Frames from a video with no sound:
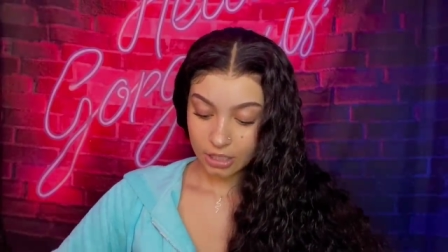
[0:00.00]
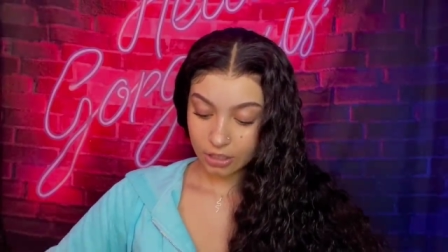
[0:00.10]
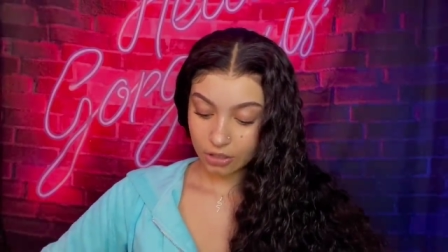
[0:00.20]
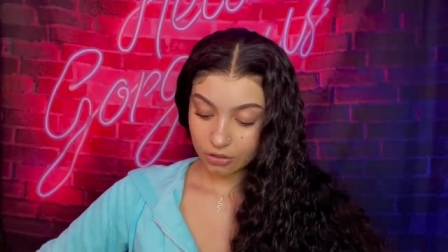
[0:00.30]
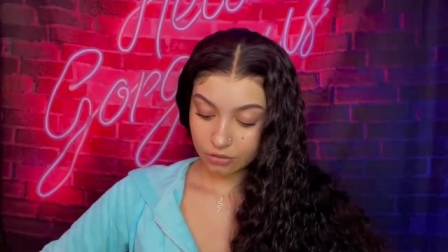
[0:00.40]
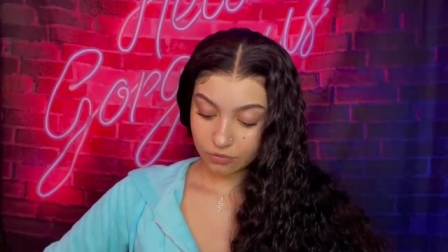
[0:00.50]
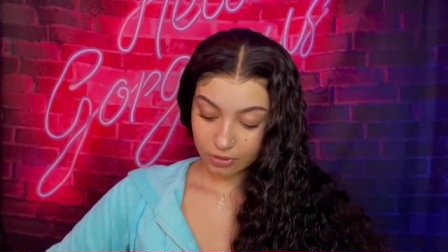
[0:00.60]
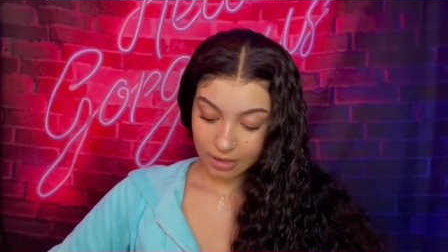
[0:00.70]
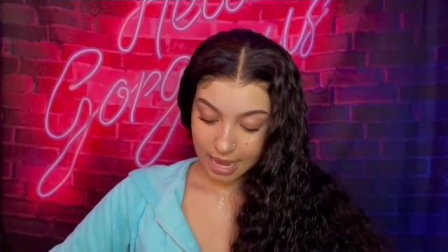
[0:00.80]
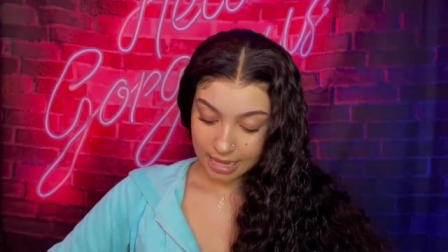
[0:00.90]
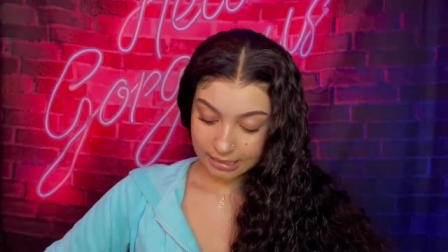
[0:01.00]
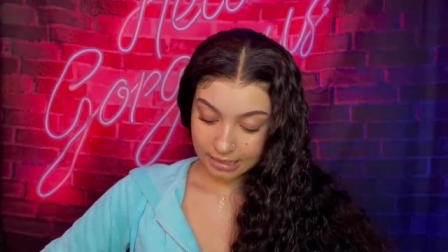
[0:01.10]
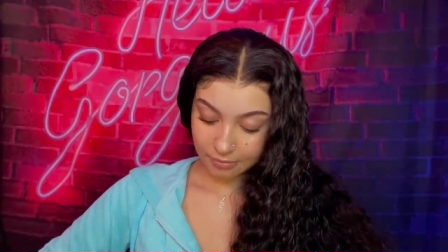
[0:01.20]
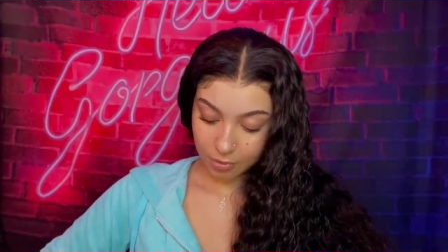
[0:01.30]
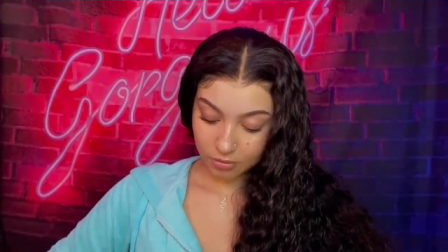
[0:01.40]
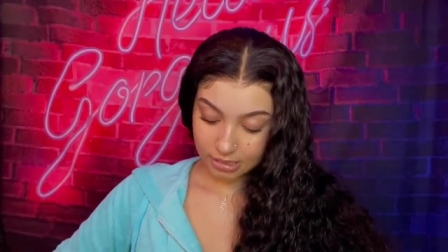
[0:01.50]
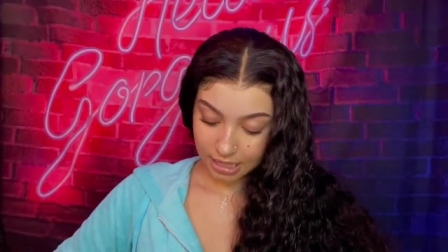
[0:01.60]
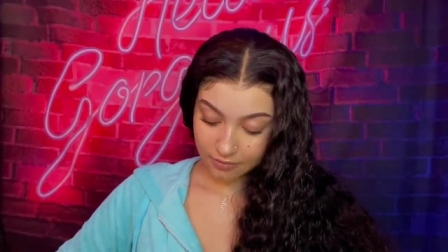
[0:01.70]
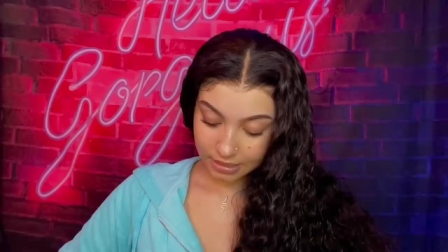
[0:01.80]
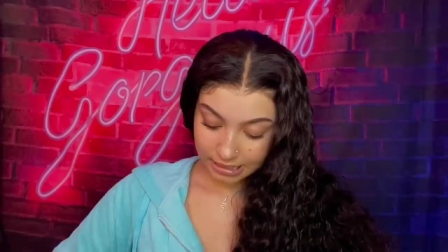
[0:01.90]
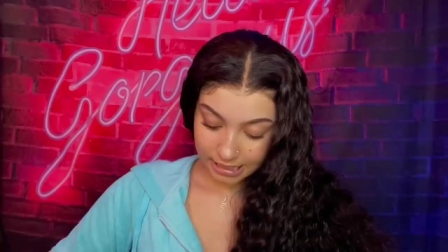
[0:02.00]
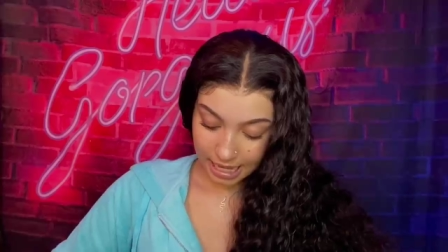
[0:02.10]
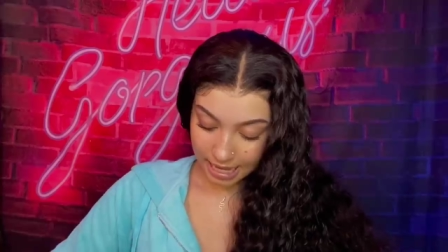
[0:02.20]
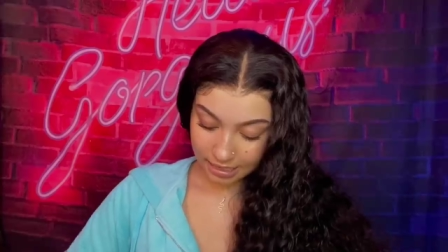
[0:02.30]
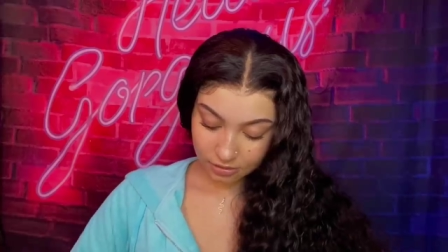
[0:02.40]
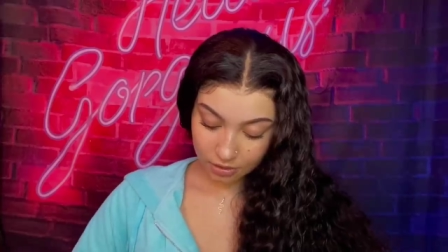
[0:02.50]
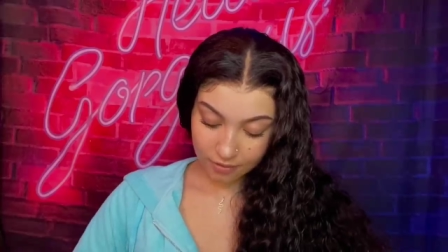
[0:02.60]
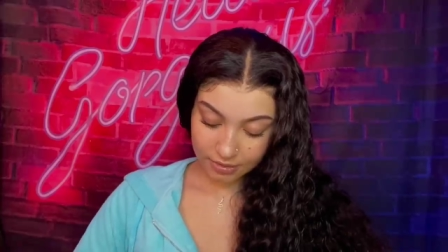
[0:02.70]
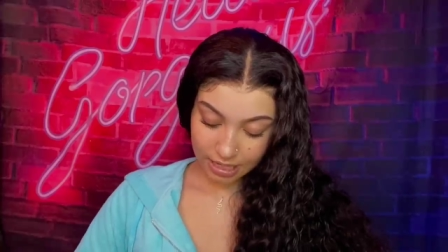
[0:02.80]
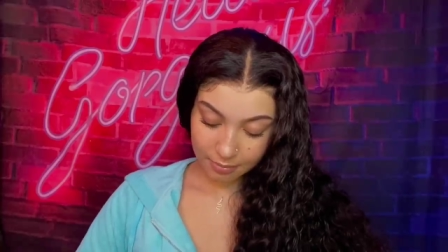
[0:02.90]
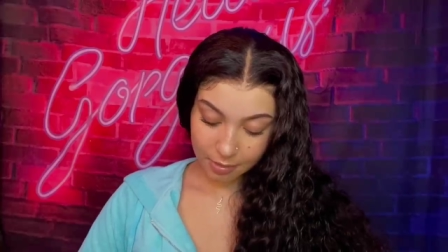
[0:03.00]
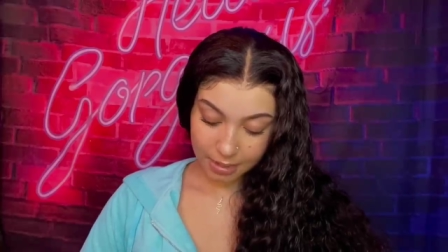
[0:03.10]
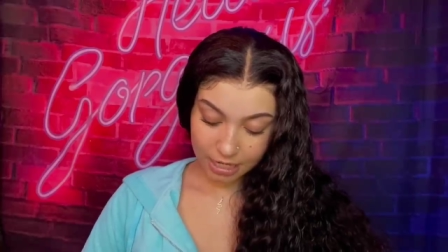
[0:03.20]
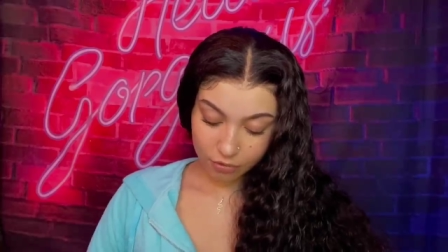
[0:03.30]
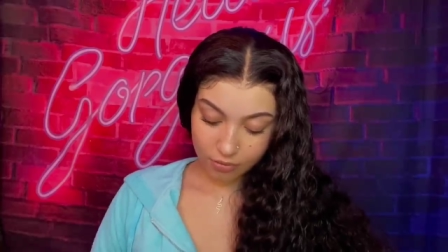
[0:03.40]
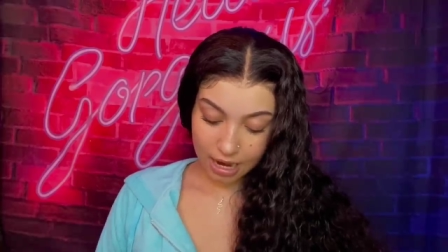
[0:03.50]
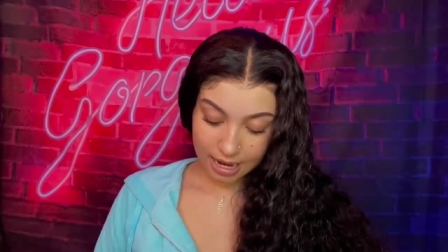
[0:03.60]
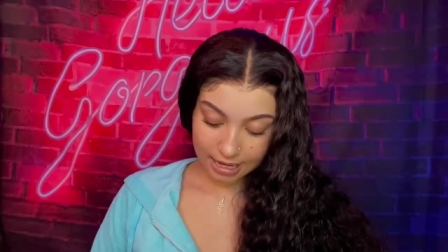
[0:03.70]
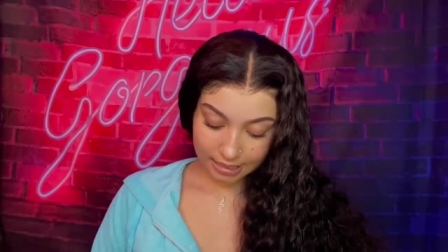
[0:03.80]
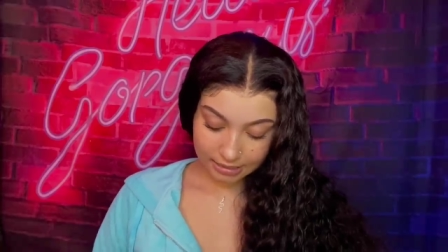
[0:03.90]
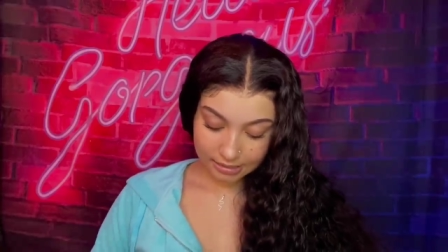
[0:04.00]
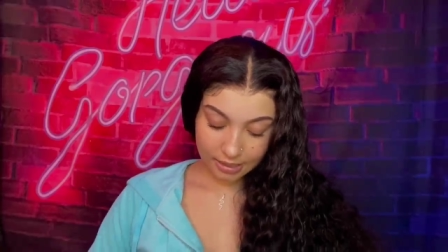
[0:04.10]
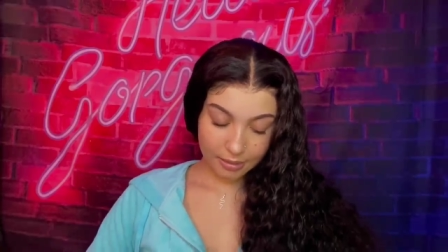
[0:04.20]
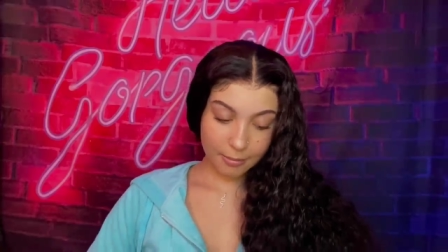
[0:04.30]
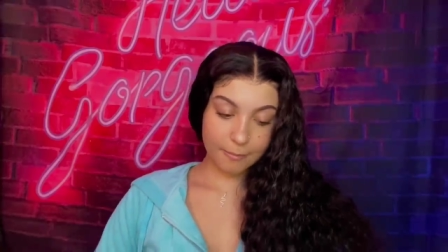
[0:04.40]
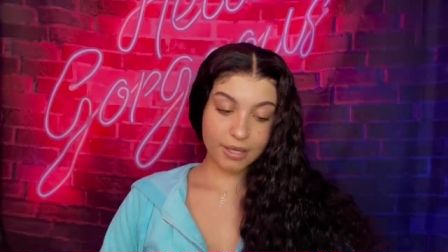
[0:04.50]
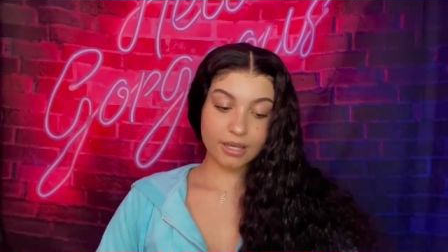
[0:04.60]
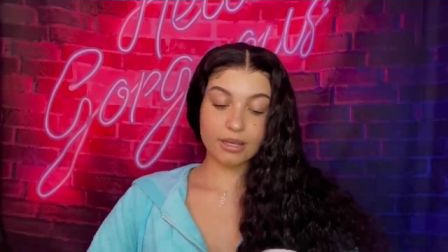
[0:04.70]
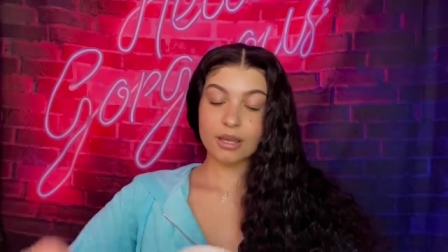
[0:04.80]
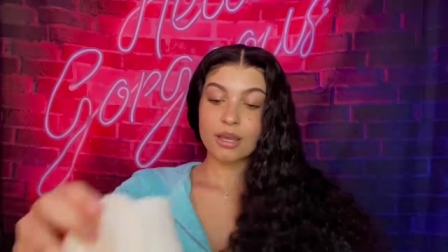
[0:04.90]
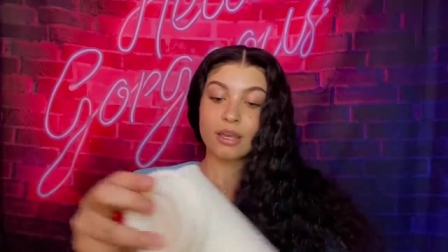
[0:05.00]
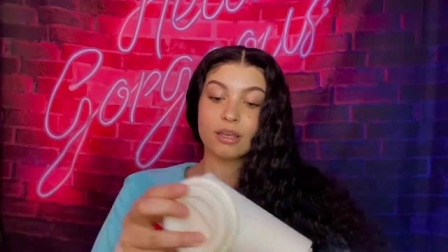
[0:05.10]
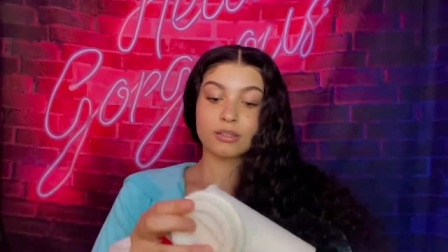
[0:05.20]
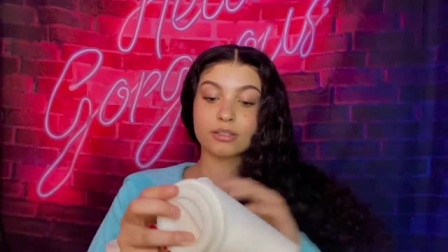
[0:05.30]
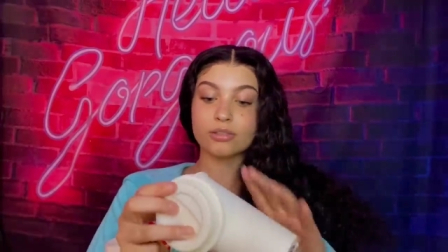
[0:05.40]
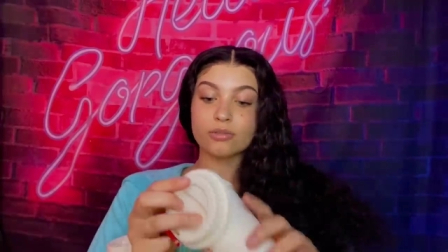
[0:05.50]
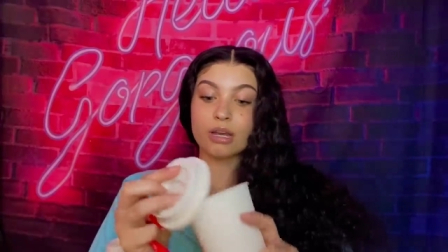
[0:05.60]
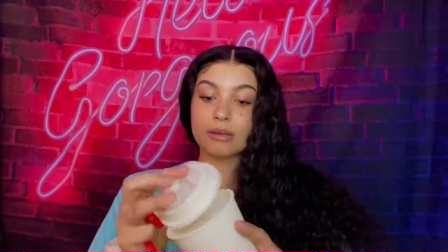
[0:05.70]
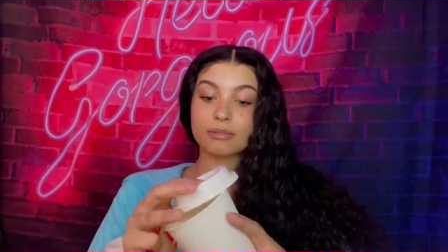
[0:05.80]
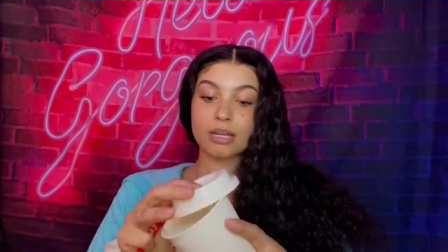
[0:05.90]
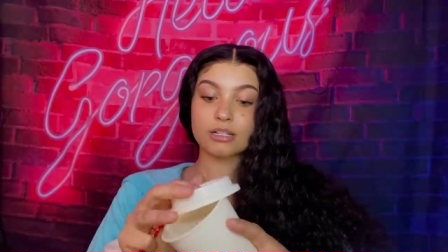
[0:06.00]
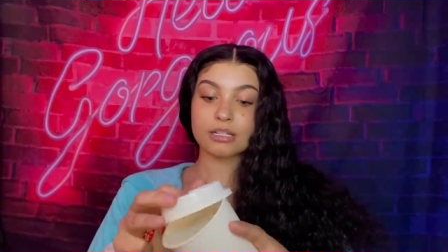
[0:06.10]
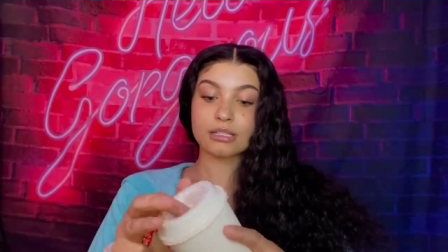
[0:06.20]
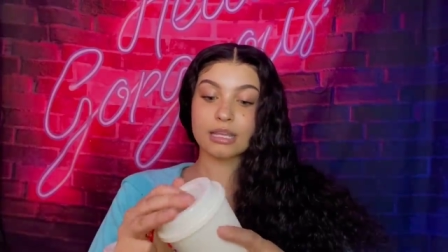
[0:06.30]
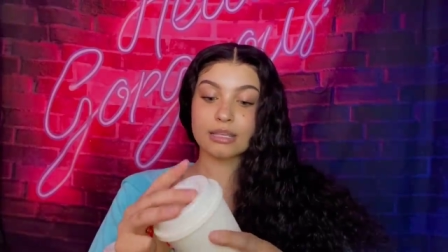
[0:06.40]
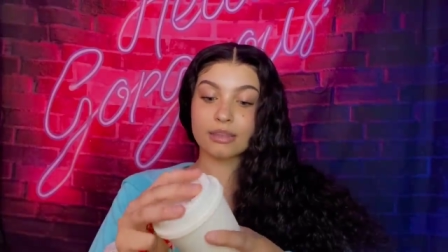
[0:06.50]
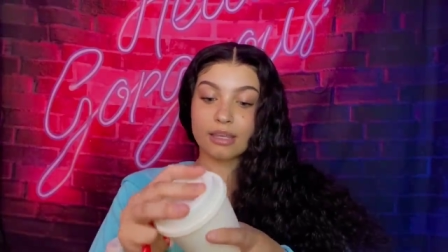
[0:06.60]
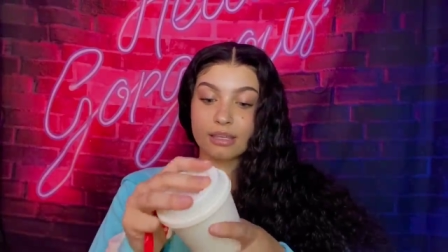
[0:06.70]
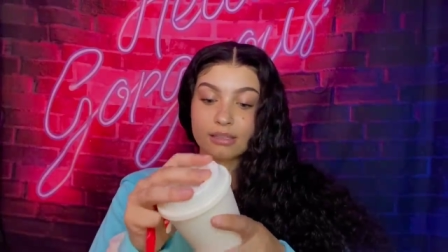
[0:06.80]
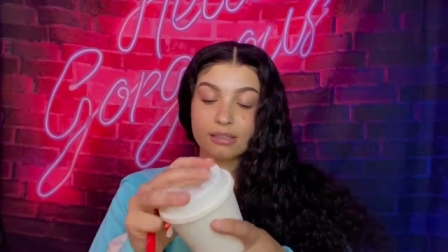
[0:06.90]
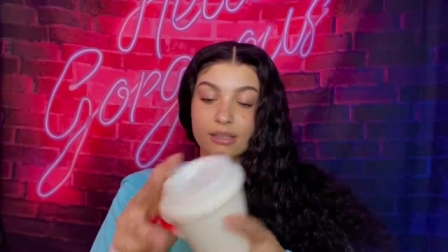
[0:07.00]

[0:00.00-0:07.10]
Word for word: Girls real active, posting every day. So every day I'm on my grind. But the two cups are just like this.